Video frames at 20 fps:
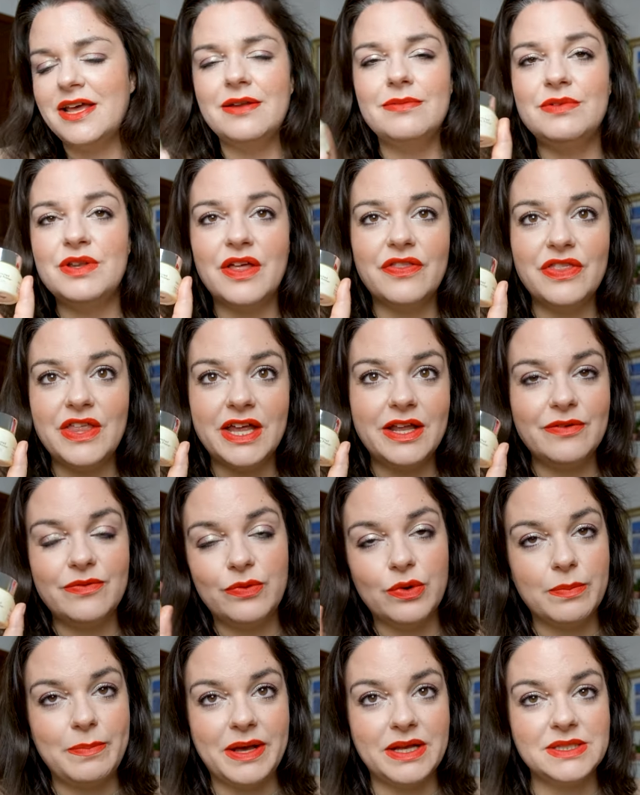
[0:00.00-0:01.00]
Not that
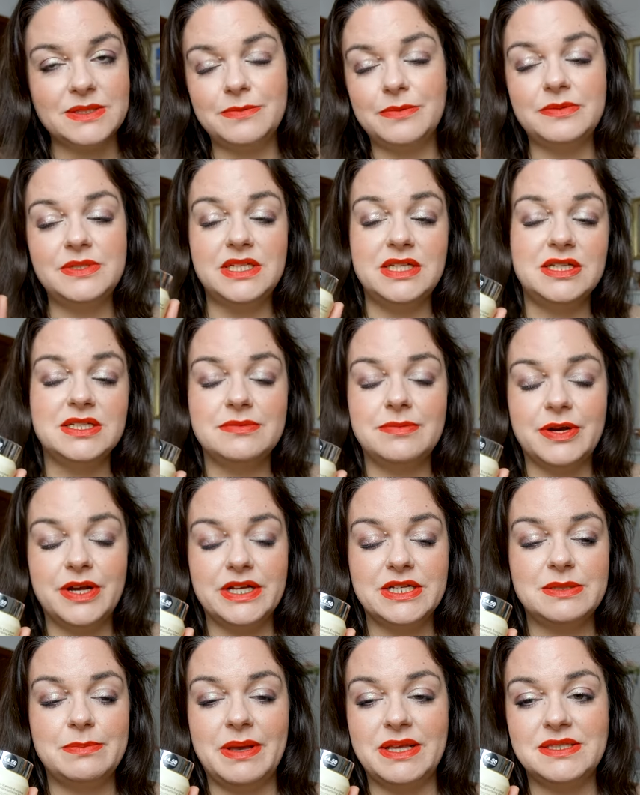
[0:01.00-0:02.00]
four pounds fifty is very
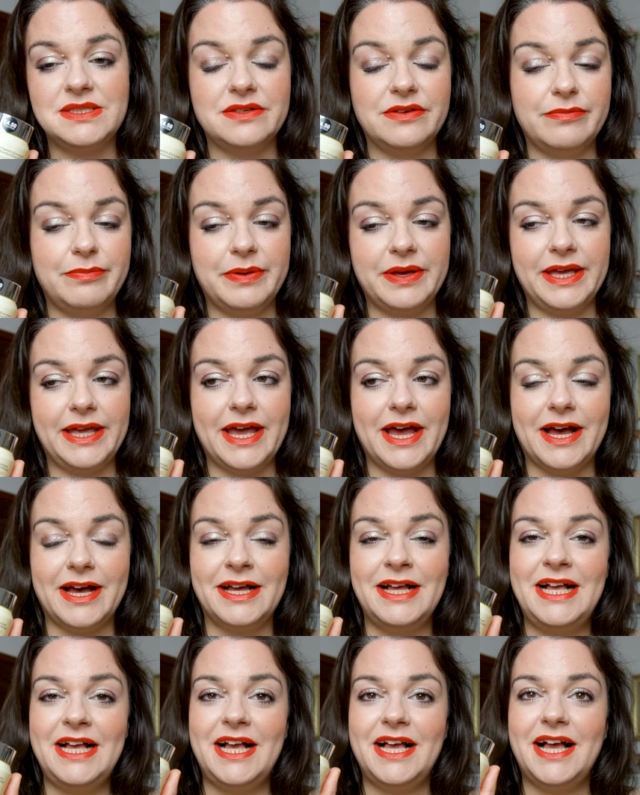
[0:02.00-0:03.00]
expensive, but yeah,
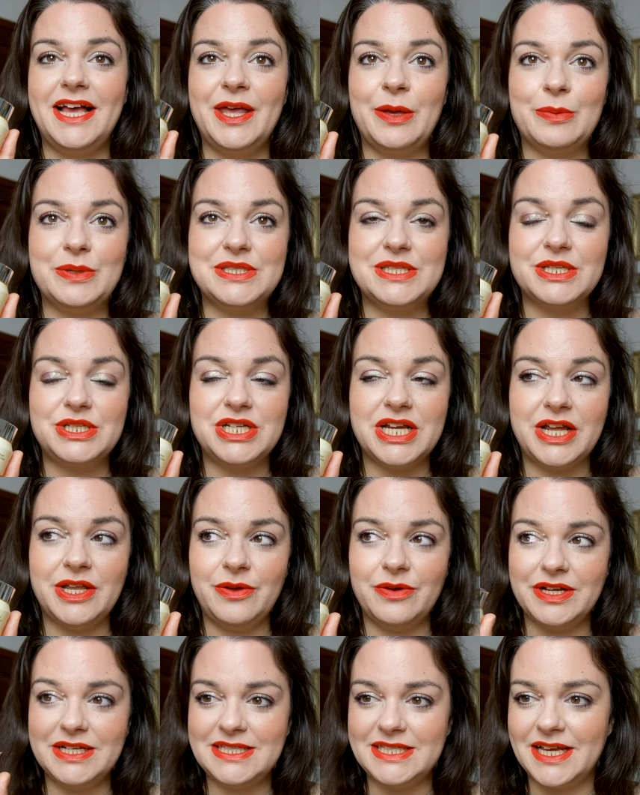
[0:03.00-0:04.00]
it was the
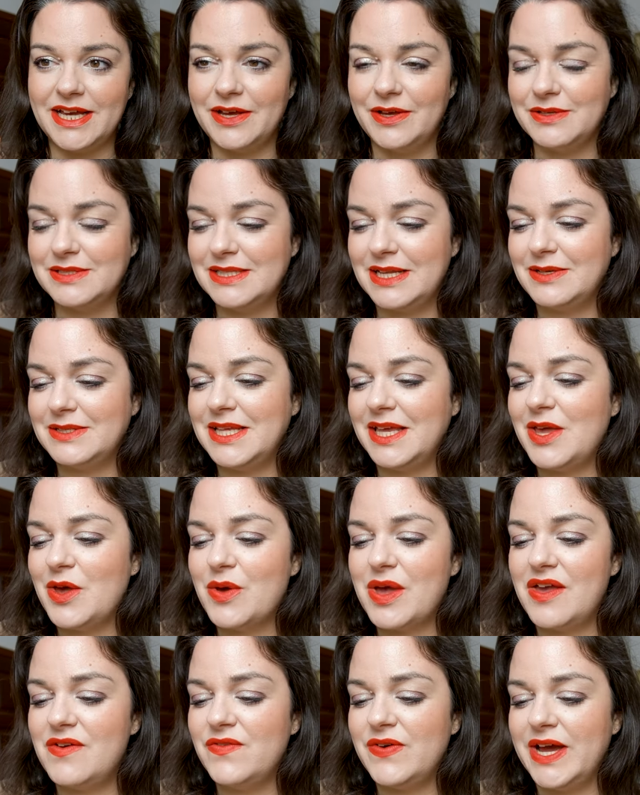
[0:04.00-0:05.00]
January sales, and I was like,
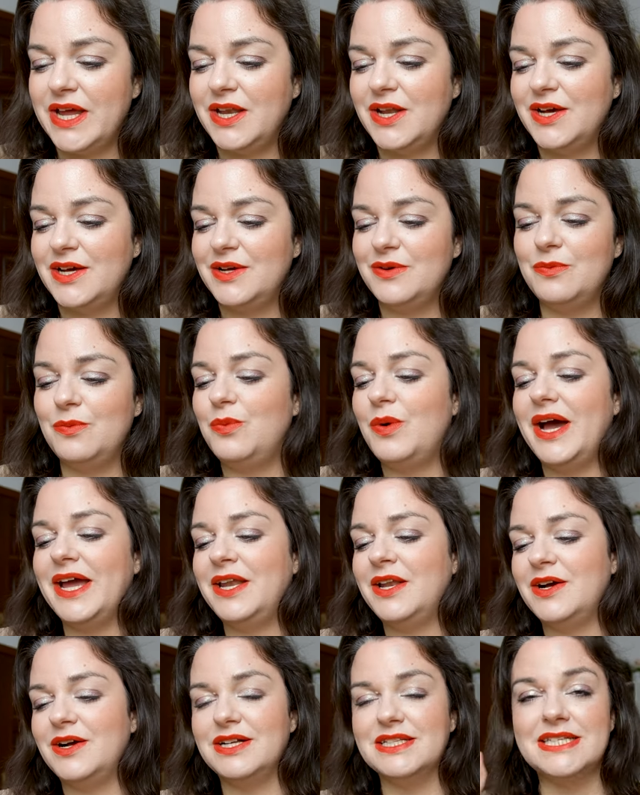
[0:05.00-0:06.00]
okay, fine, not uh, why
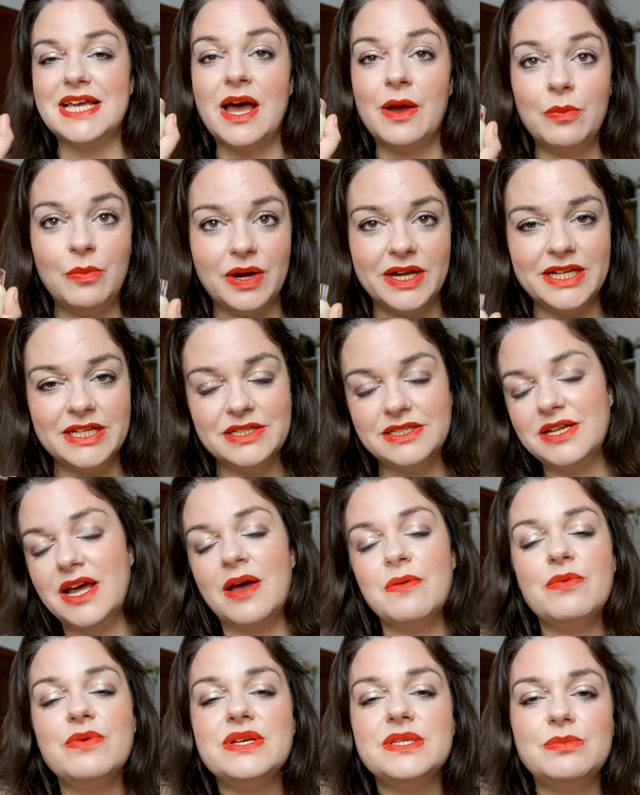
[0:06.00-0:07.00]
not? I wanted, to,
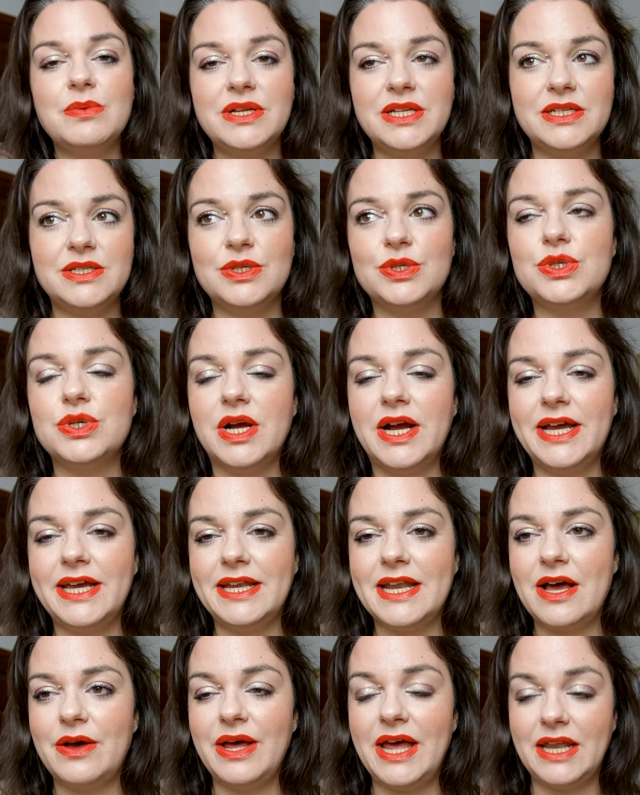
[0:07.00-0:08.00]
I've always wanted to try
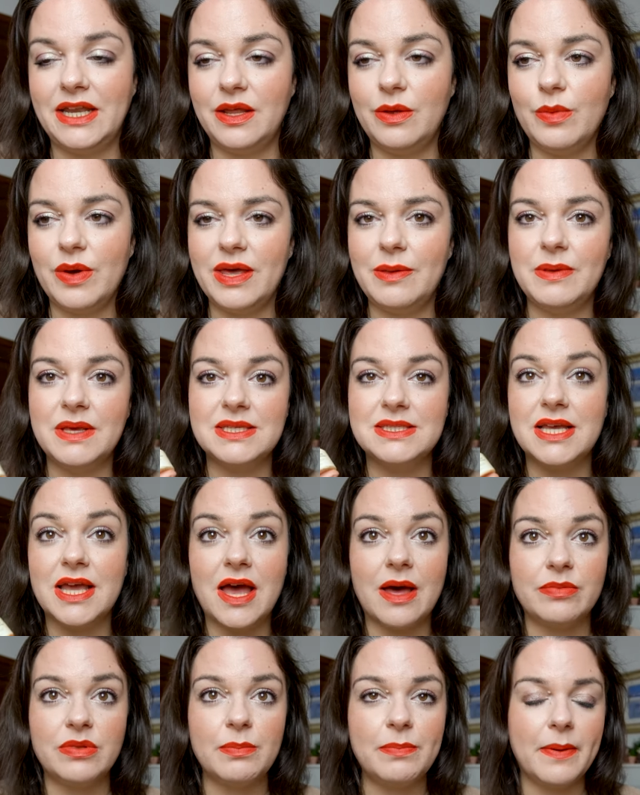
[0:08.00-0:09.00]
it out anyway because I
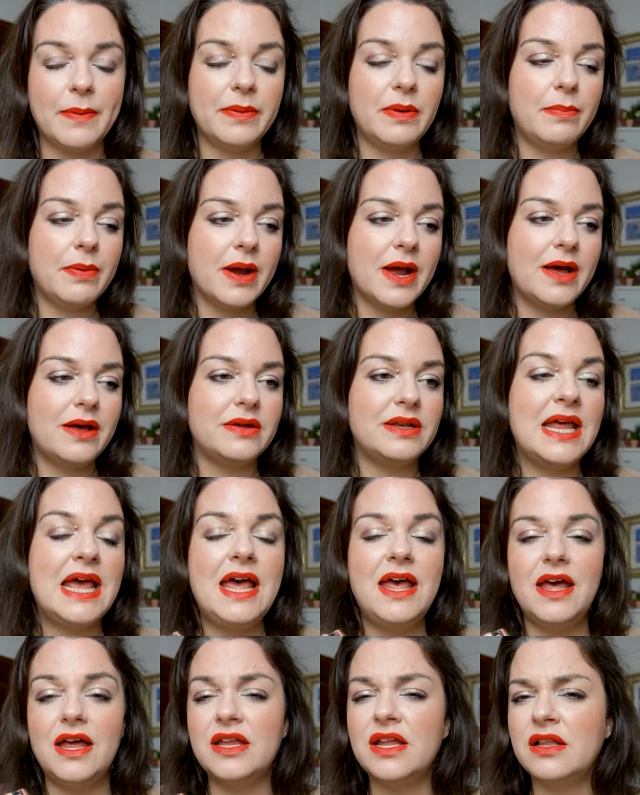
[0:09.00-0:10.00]
have the Bobbi Brown,
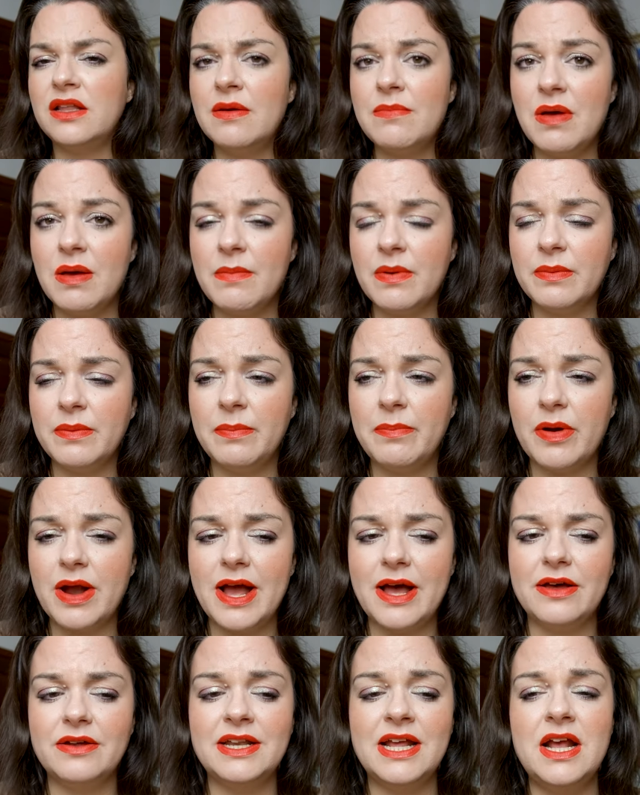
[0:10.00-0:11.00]
and I love my Bobbi
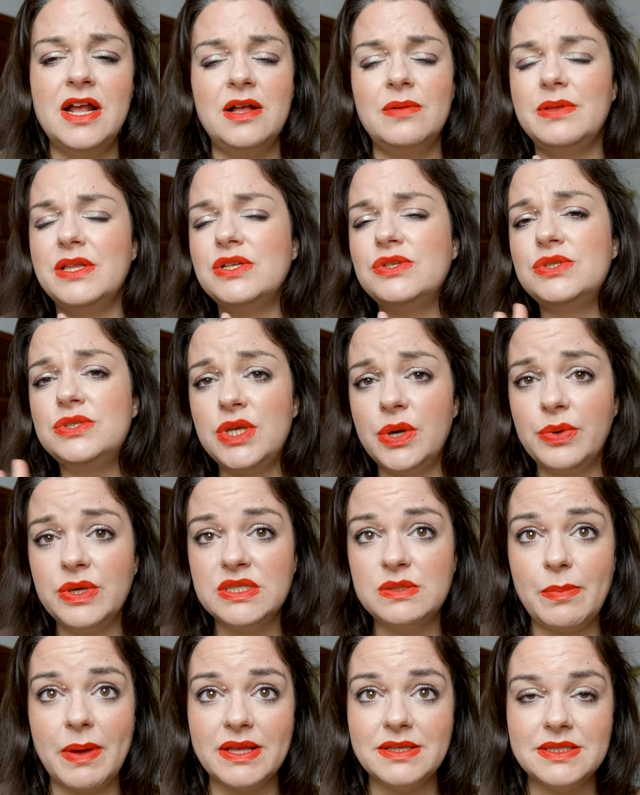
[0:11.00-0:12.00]
Brown. But it's so
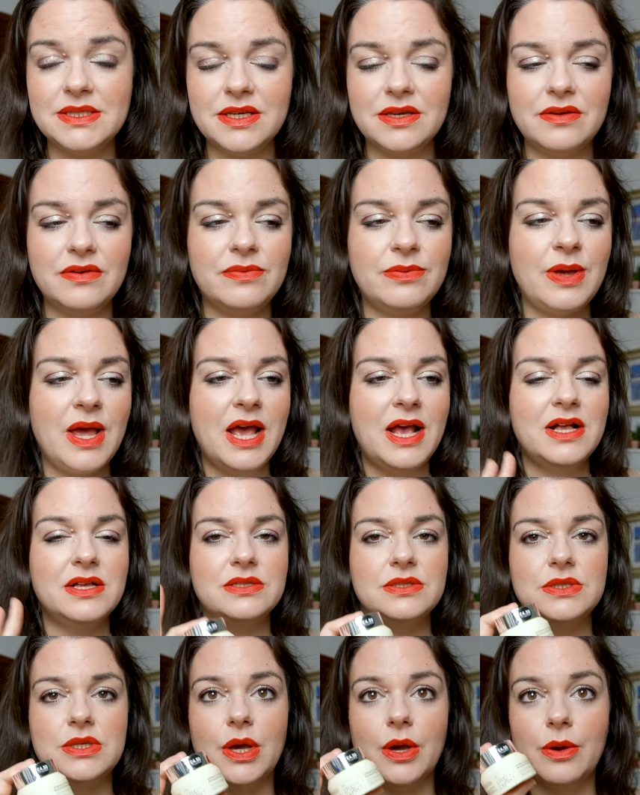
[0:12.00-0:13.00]
expensive,
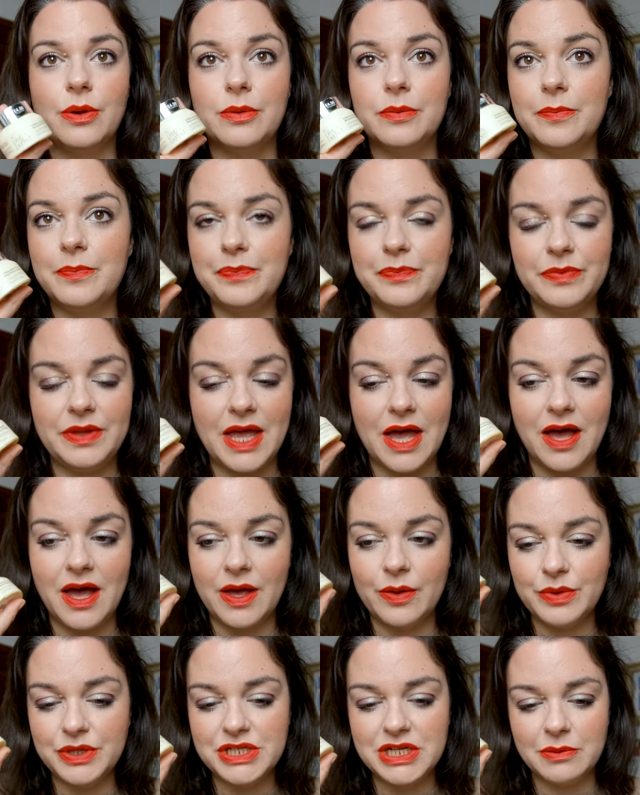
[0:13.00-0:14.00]
so yeah,
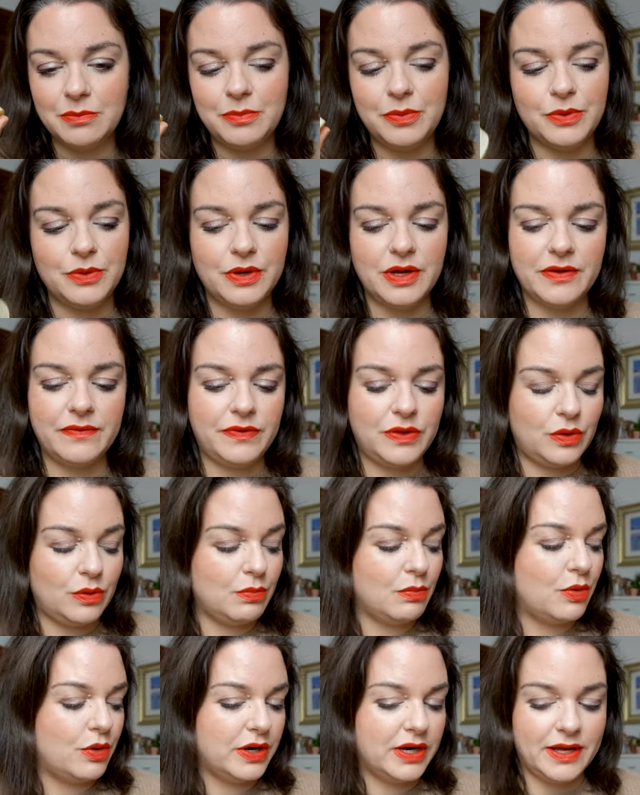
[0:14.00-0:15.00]
I wish I'd bought a few
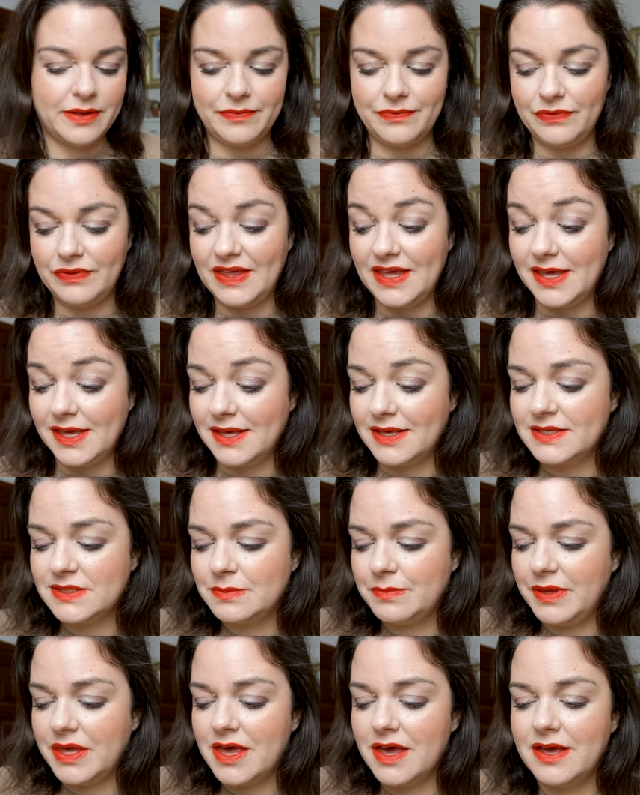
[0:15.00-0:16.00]
more of these
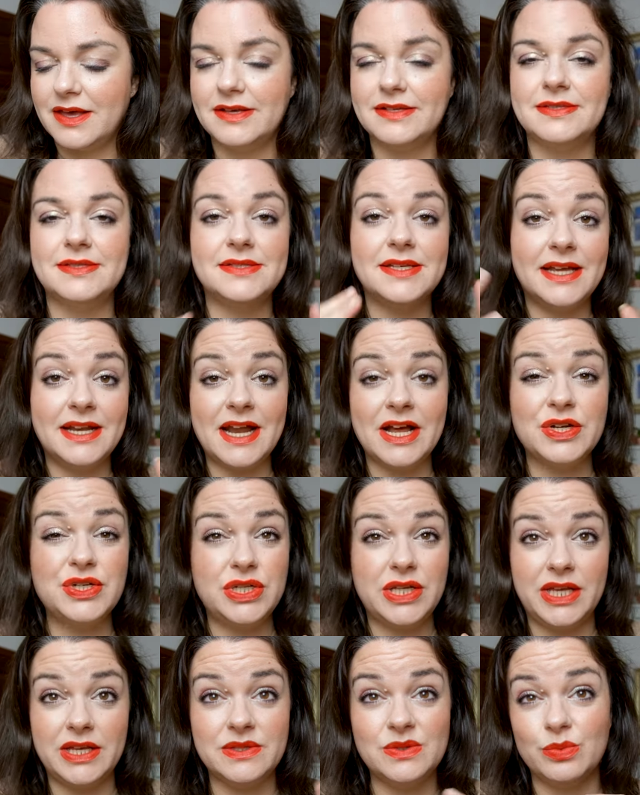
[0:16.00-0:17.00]
because it
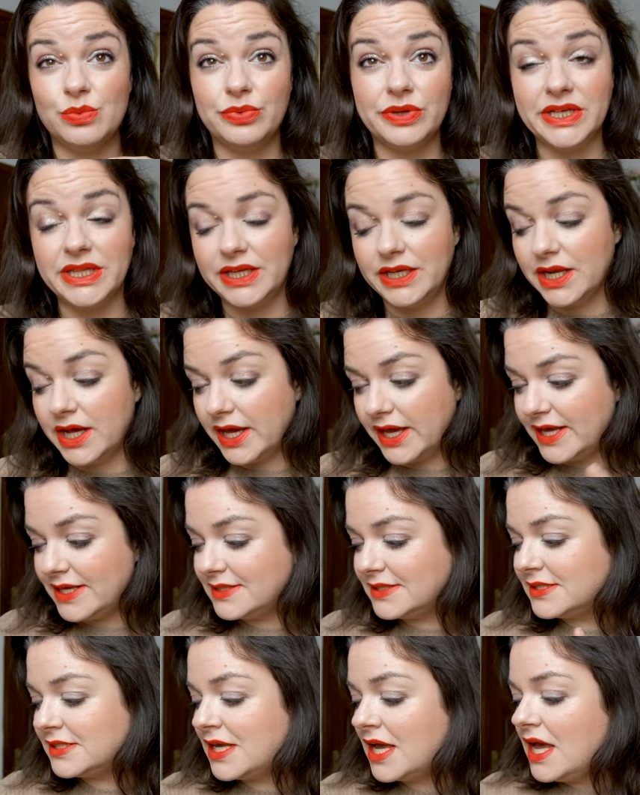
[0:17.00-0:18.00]
actually is really
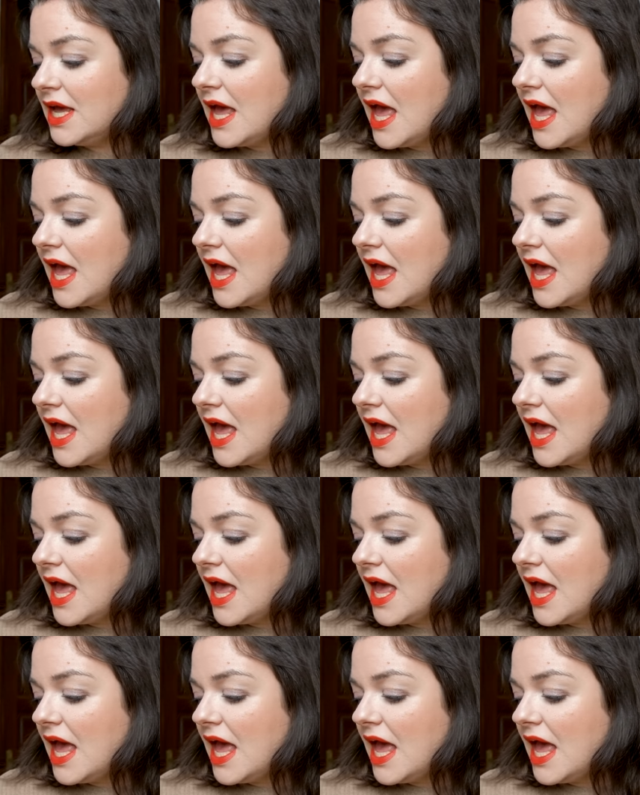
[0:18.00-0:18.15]
nice.